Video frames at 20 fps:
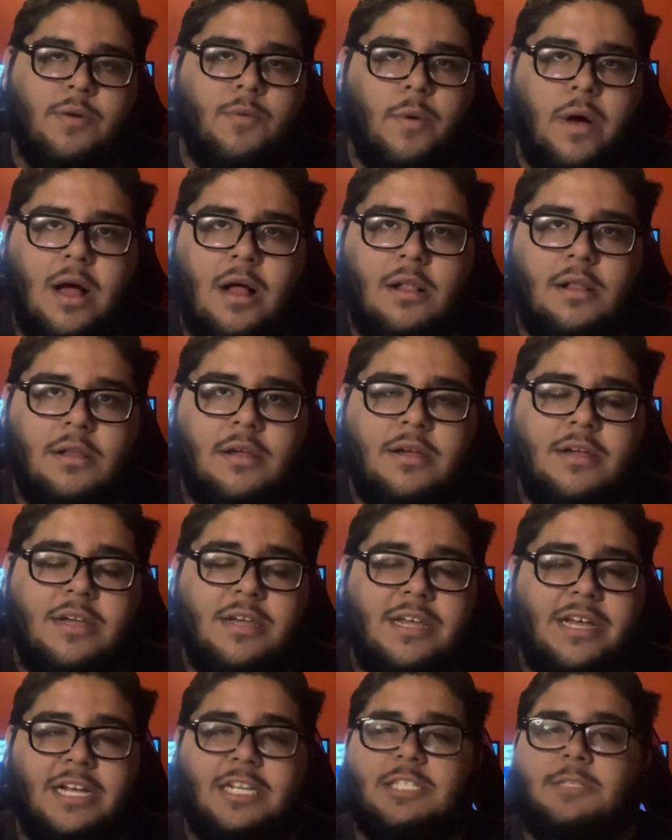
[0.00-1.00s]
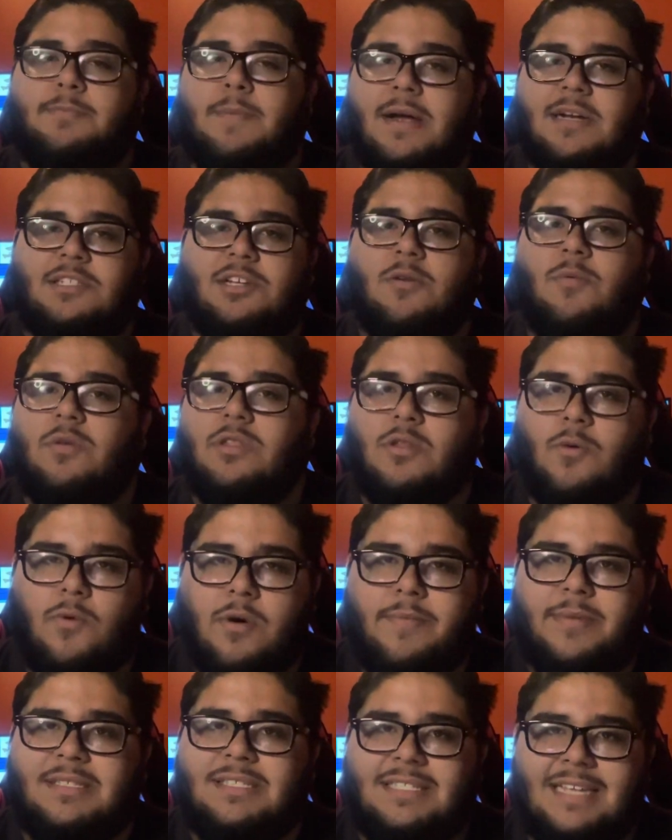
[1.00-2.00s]
well, especially with the
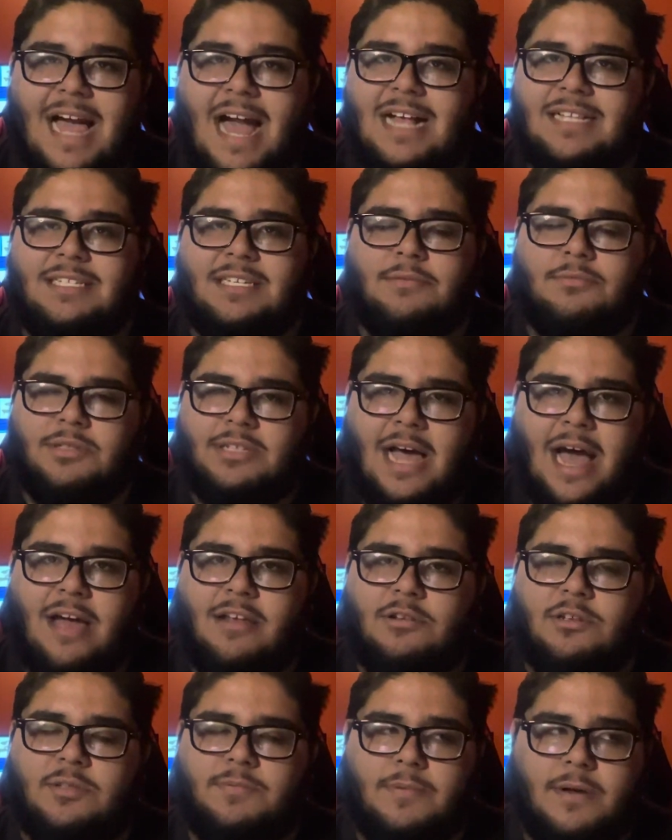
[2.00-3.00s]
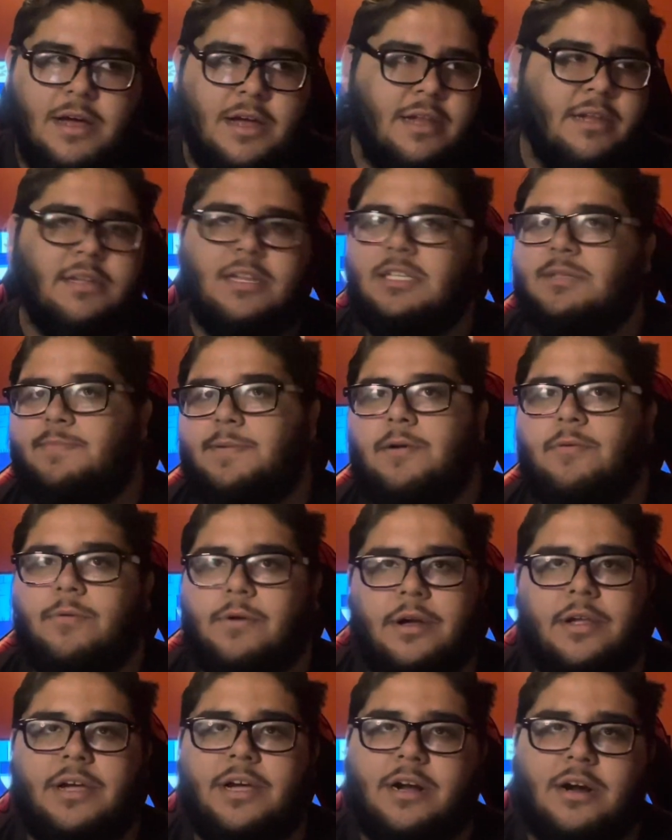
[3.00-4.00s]
women's tag team titles. But let's be
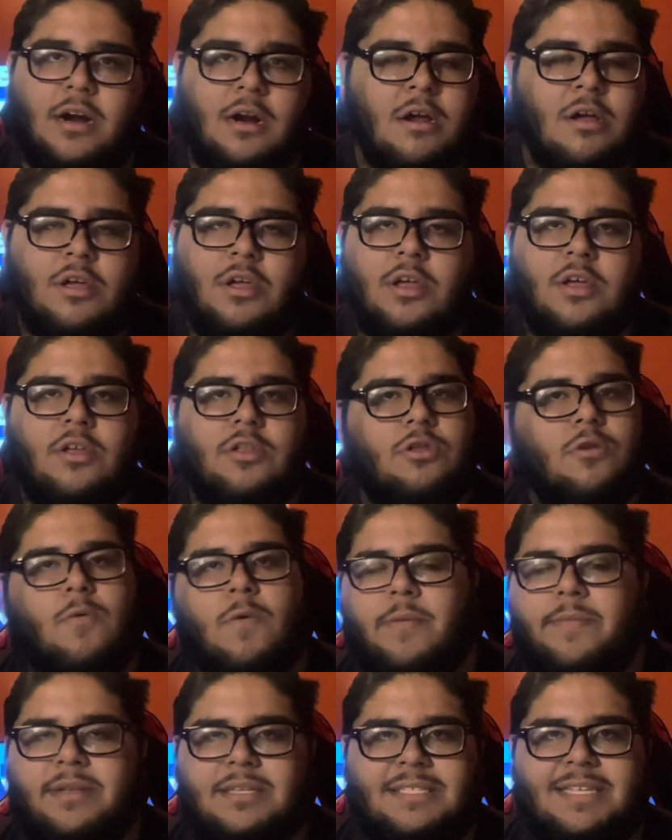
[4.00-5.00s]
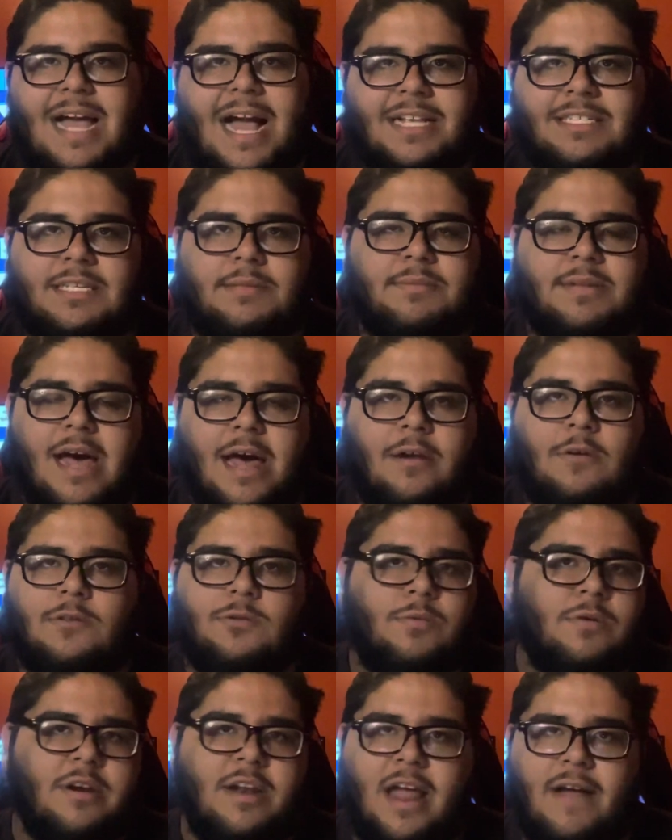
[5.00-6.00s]
real here, the women's tag team titles
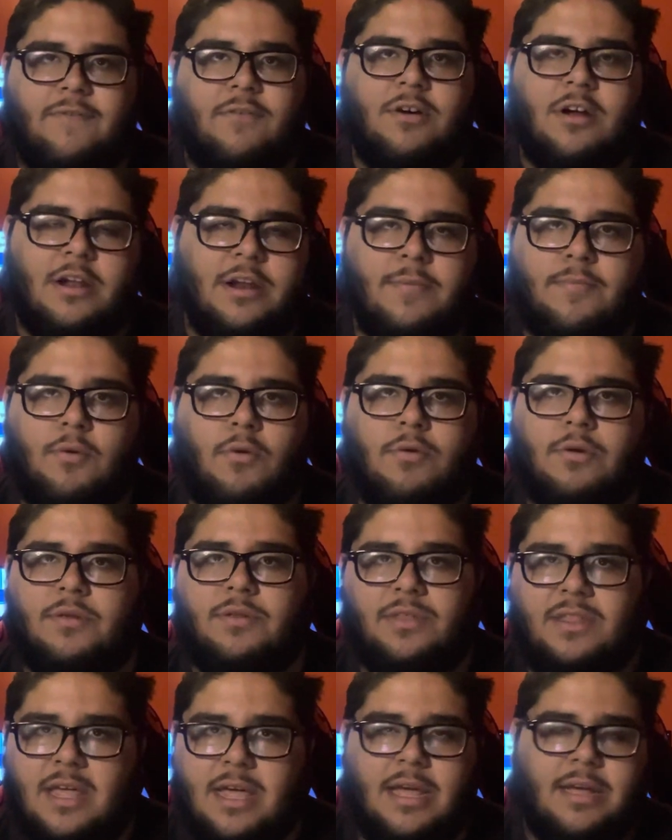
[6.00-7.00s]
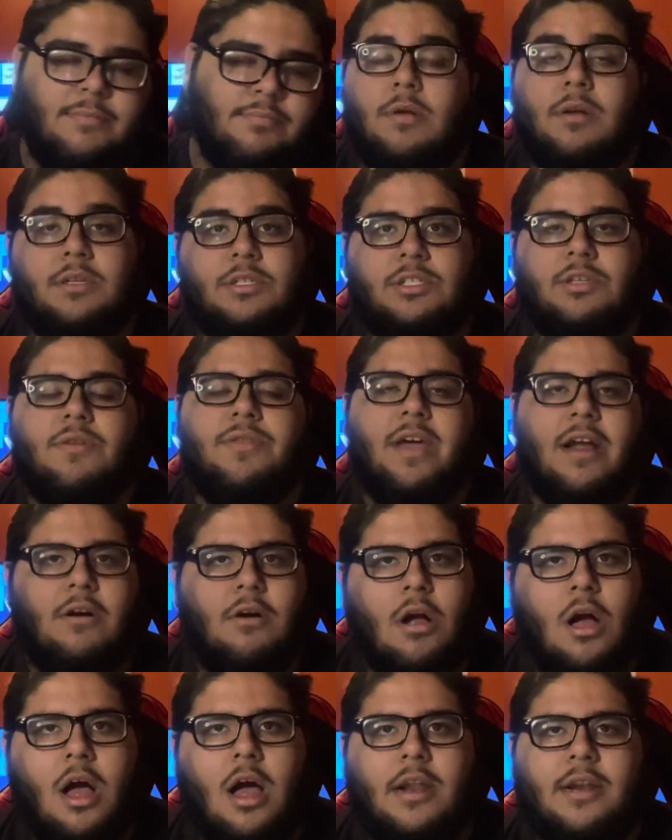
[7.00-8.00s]
were never an important thing. So
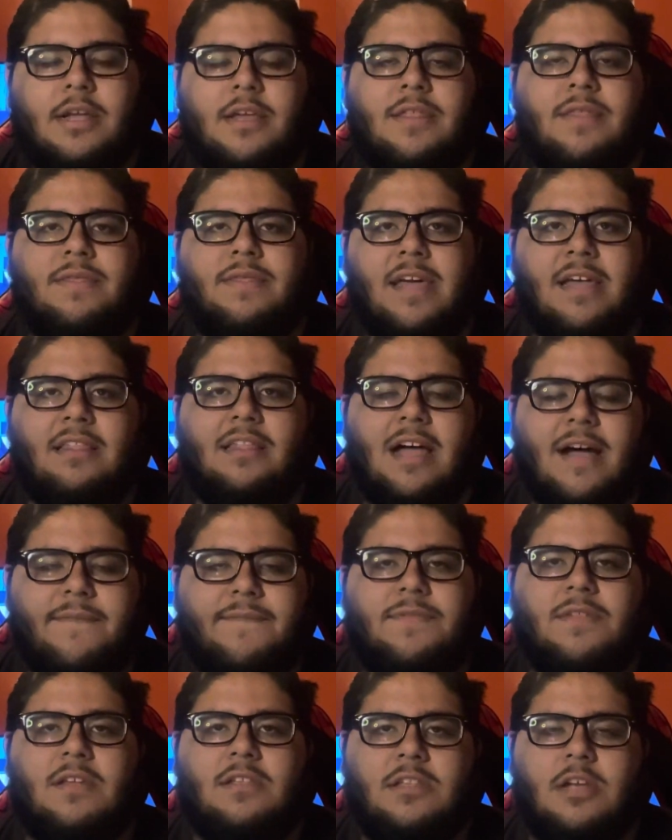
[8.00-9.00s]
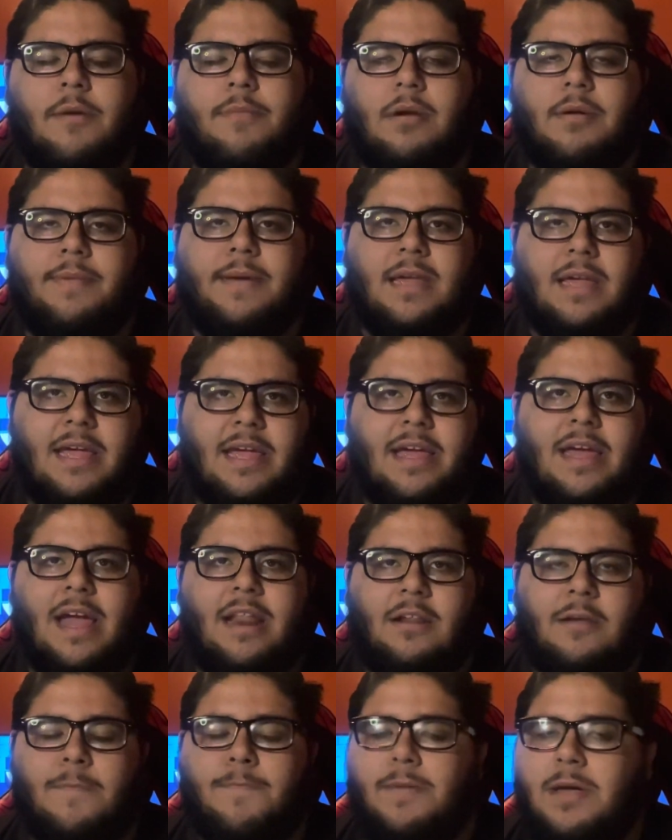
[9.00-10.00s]
thereon, they left the WWE
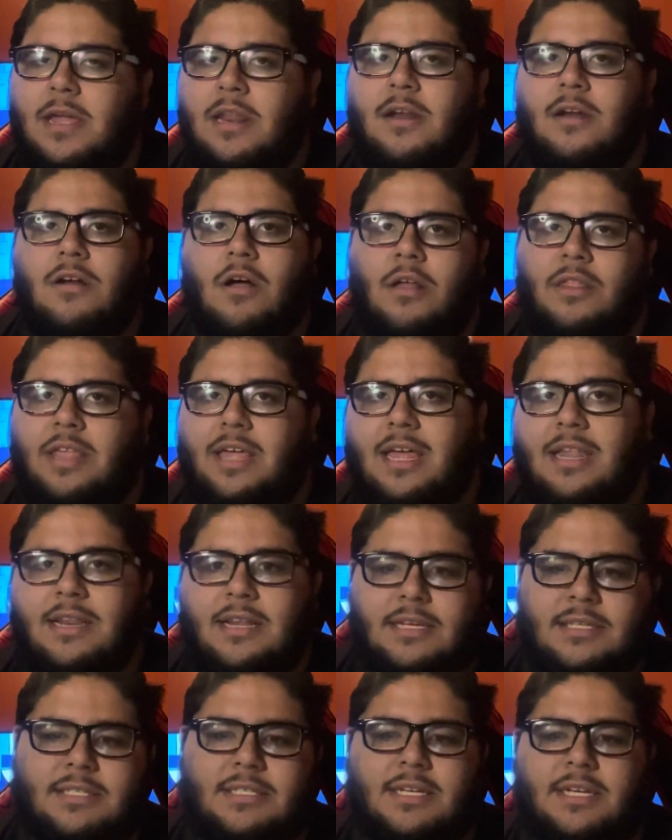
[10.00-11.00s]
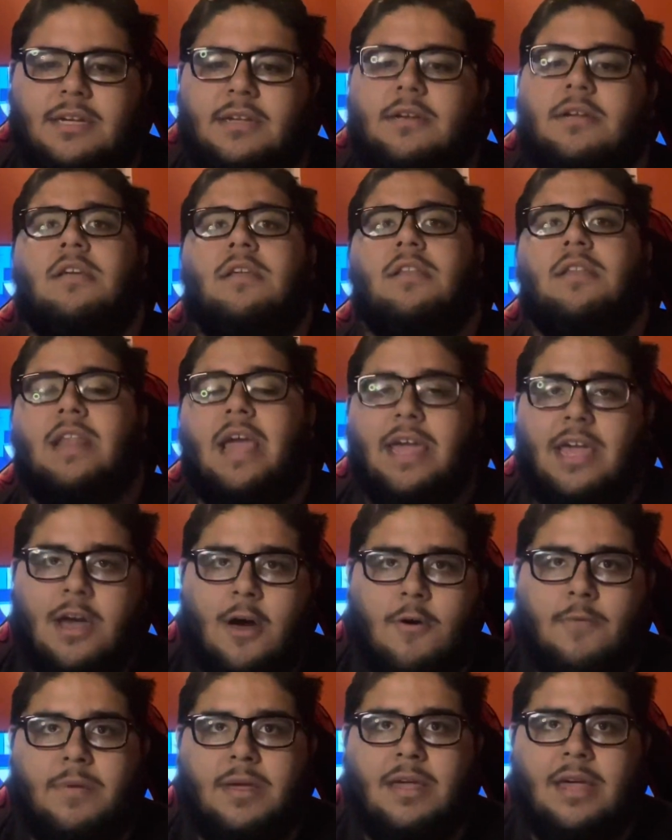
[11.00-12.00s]
and competed on the indie scene.
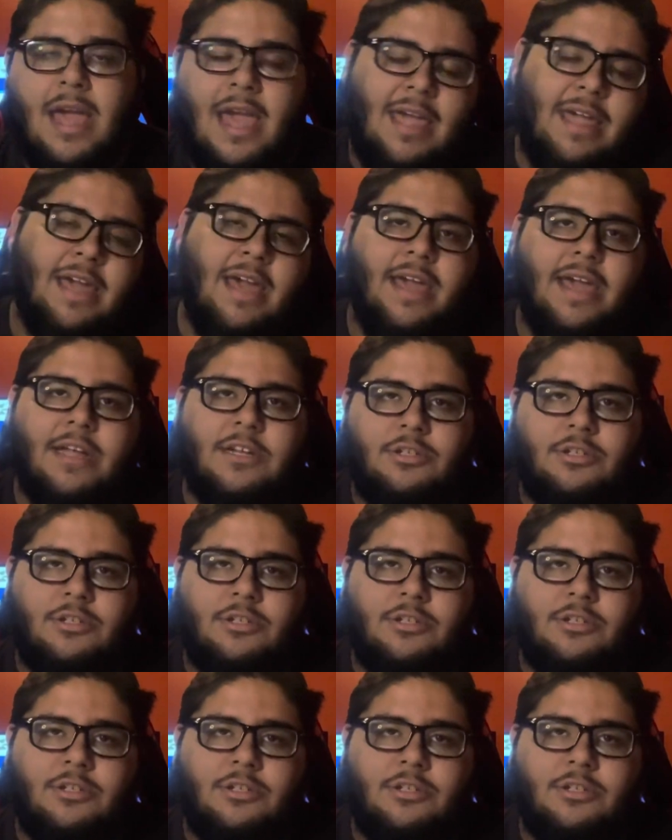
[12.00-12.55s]
Naomi, aka